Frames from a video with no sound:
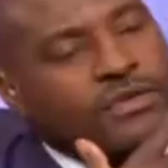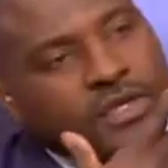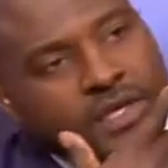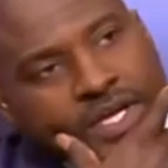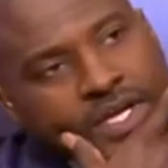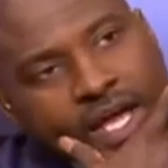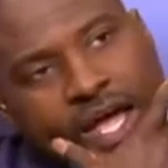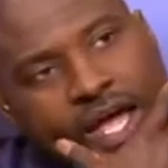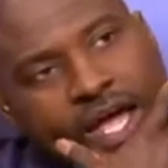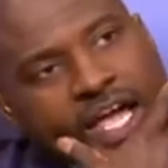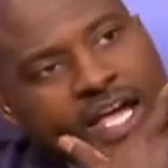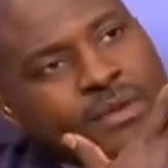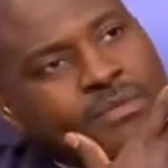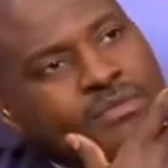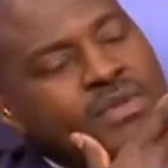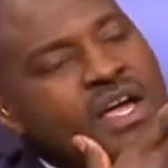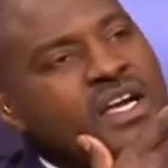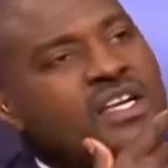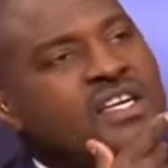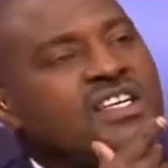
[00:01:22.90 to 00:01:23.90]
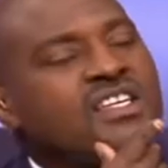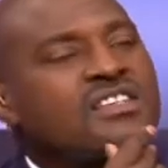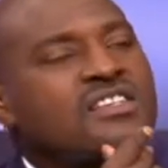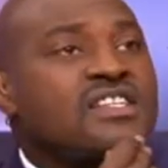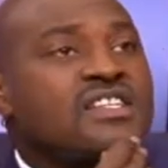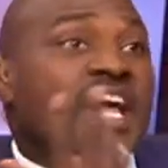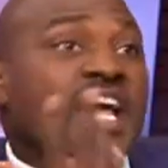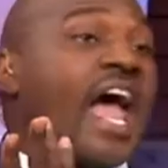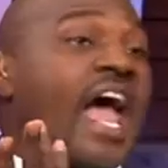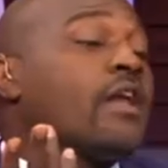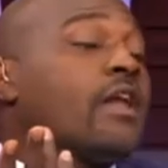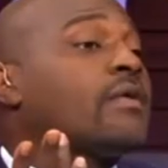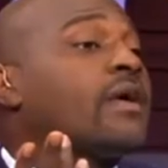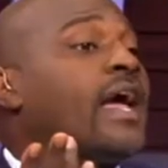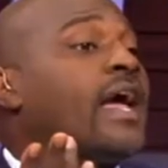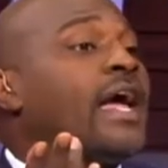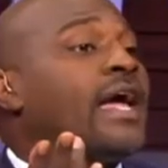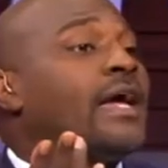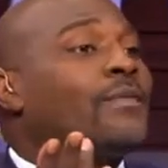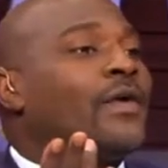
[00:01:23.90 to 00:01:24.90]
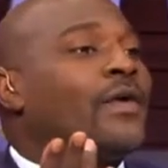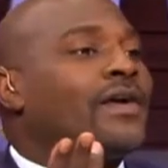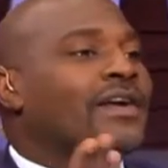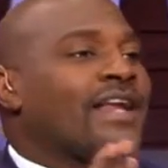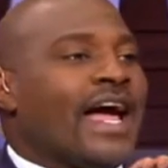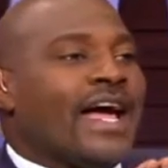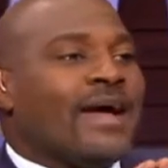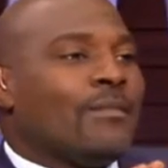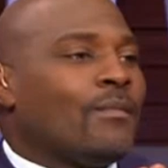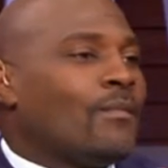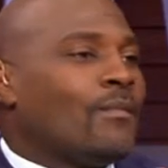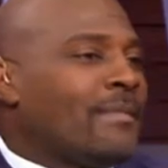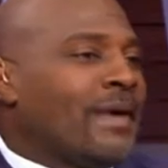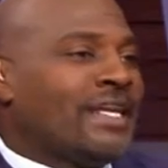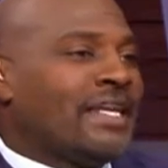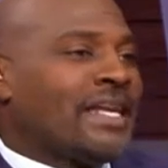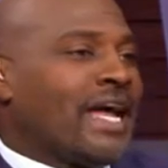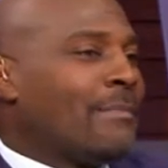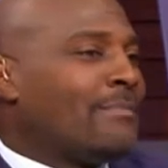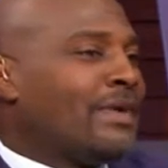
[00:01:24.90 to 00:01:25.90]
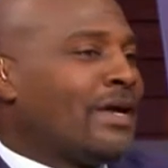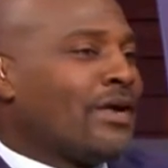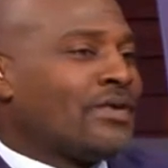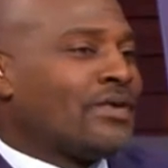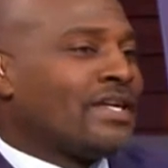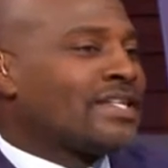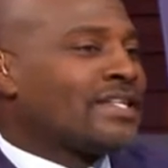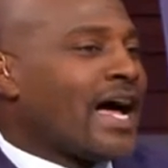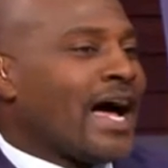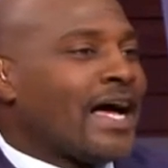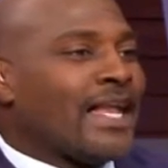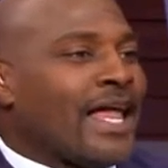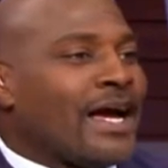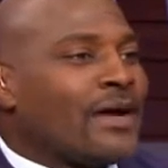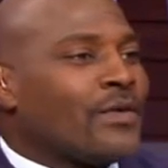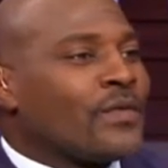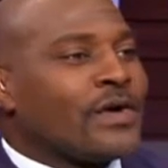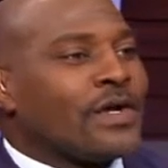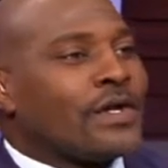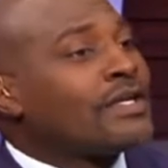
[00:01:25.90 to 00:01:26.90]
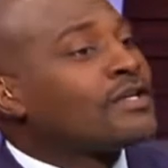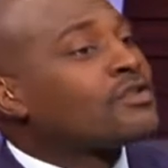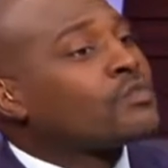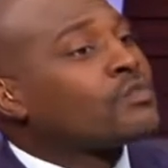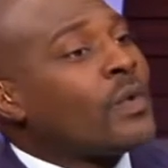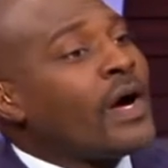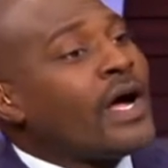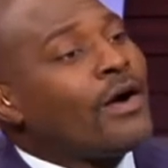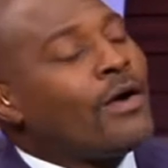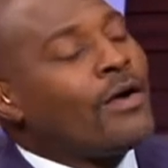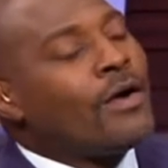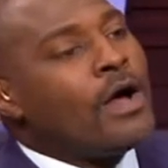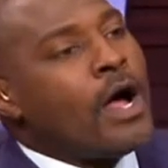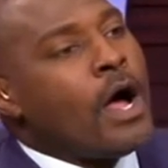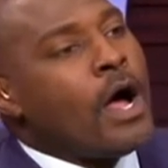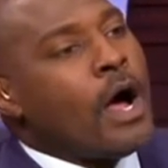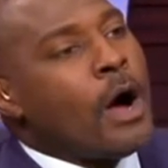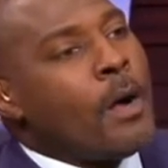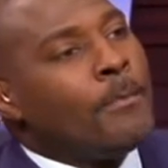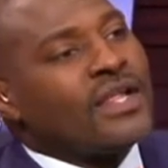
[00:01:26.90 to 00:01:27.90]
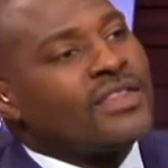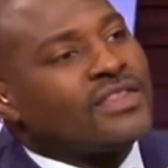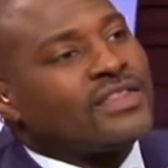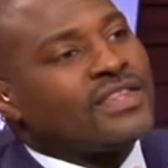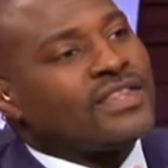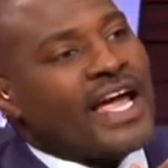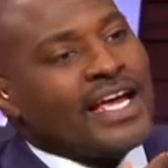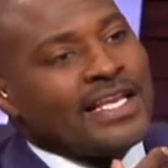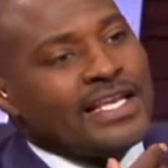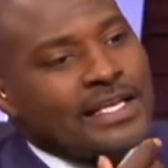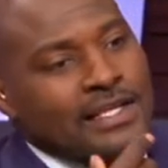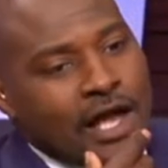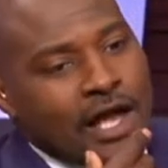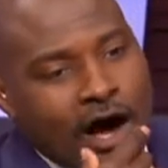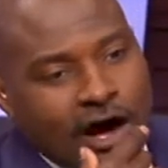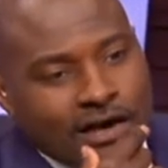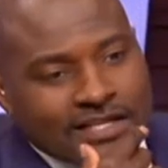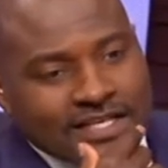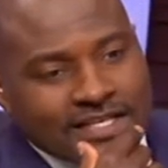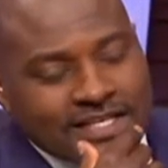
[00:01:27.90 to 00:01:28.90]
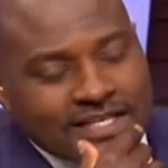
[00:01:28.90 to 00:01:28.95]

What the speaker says: the game like a Seattle game where that may not be on his highlight reel as well, but they lost